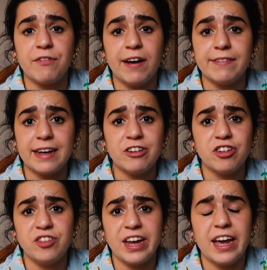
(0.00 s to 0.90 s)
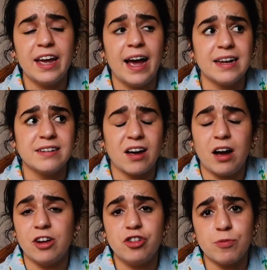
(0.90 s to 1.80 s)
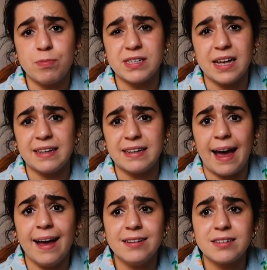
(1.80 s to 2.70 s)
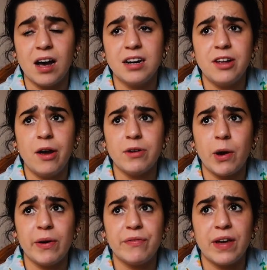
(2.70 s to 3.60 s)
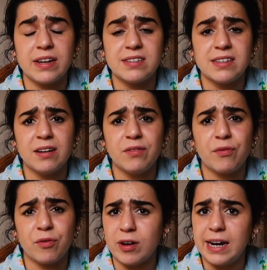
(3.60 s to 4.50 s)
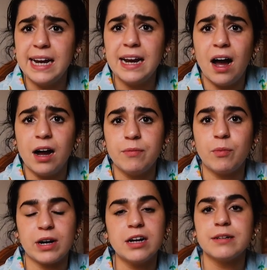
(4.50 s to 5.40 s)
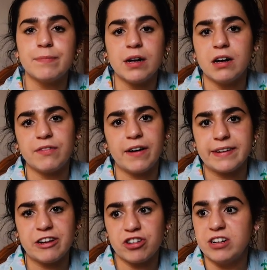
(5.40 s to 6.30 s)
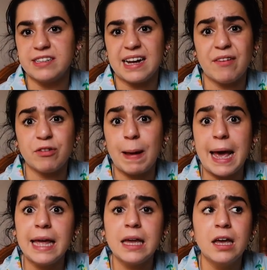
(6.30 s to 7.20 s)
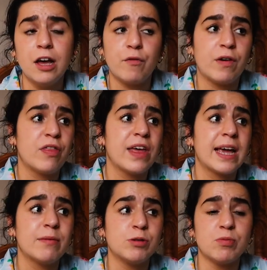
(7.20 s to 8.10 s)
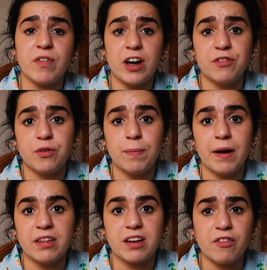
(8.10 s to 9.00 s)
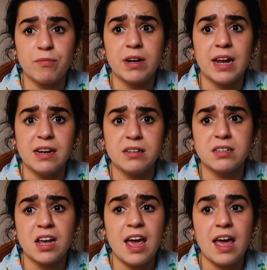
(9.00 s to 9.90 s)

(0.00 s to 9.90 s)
a foundation year? And 100% yes. I don't know if they're still free. When I did my art foundation, I didn't have to pay for anything. It was provided for by the government, and